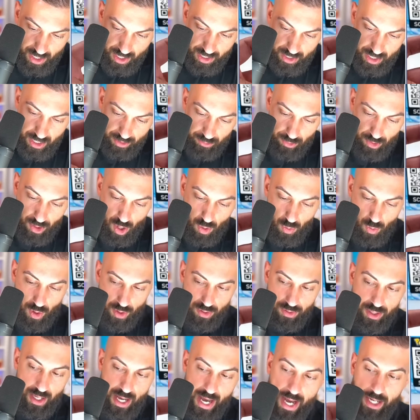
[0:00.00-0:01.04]
I never know
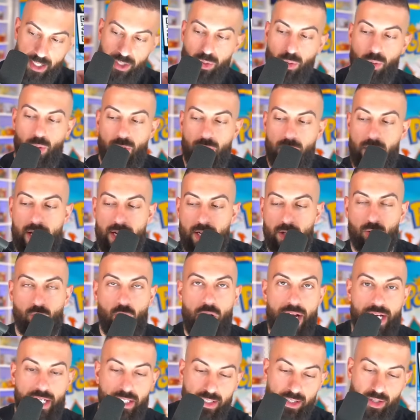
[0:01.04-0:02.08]
where the actual like
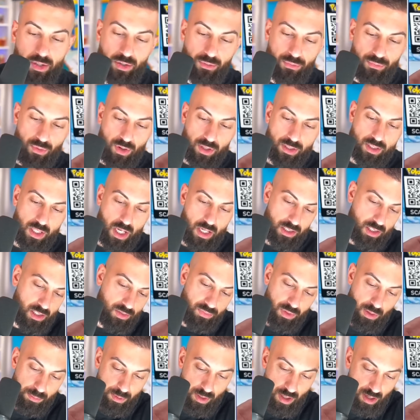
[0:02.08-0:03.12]
grade is on the front, so I'll
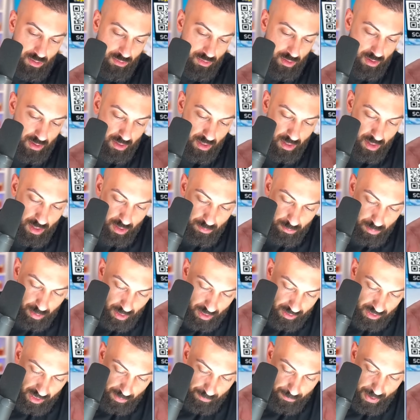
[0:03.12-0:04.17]
just flip it over.
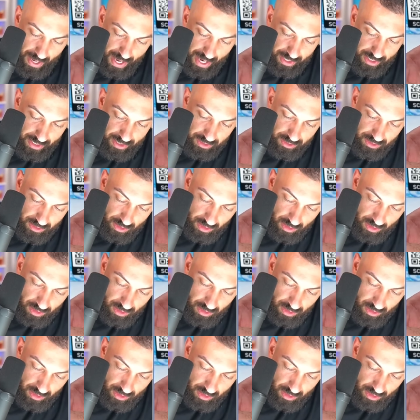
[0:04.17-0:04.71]
But the back is